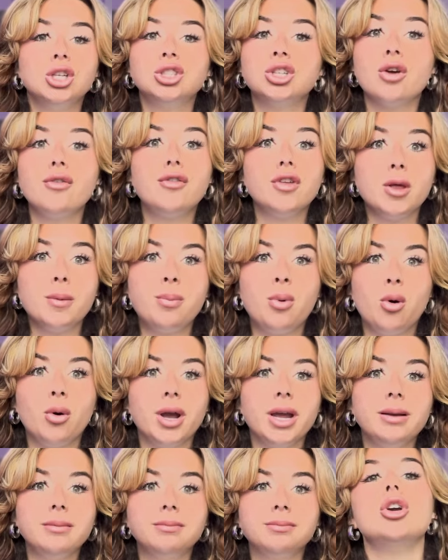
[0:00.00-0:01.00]
So for the
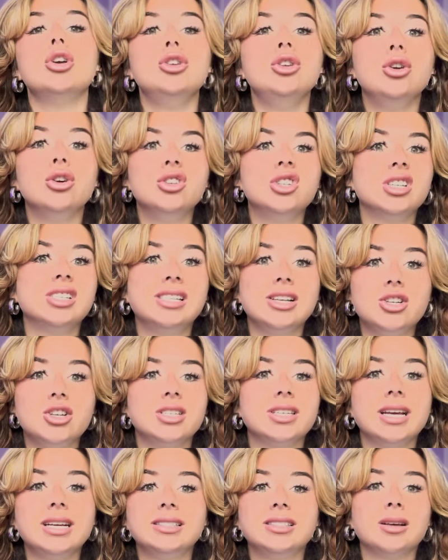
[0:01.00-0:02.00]
point, you can just literally
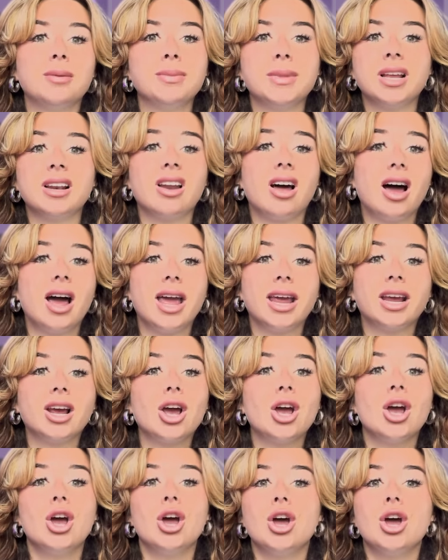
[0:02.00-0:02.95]
say something like,